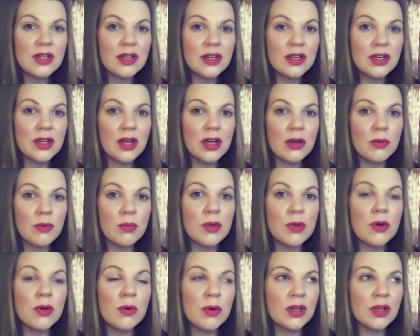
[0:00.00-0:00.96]
you know, we
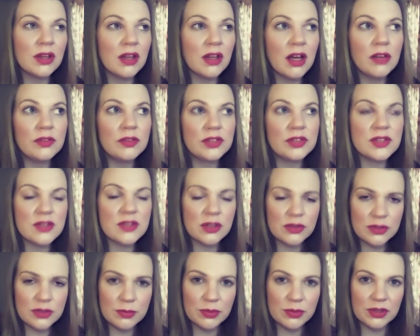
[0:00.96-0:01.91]
all want love because
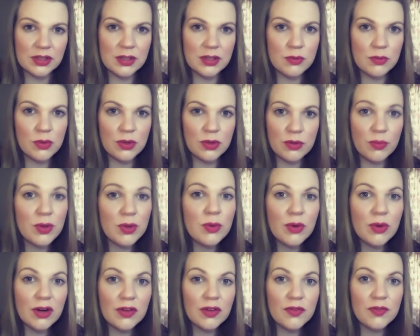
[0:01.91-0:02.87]
ultimately we
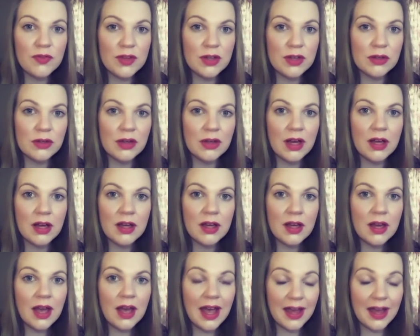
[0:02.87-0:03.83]
want to feel
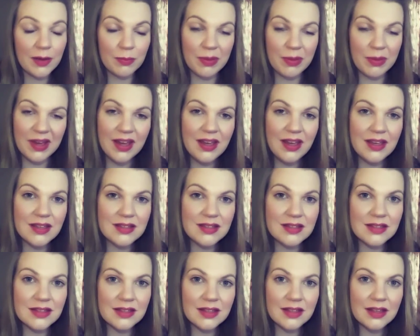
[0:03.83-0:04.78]
at
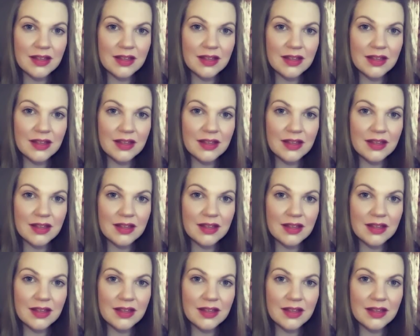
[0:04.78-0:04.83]
peace.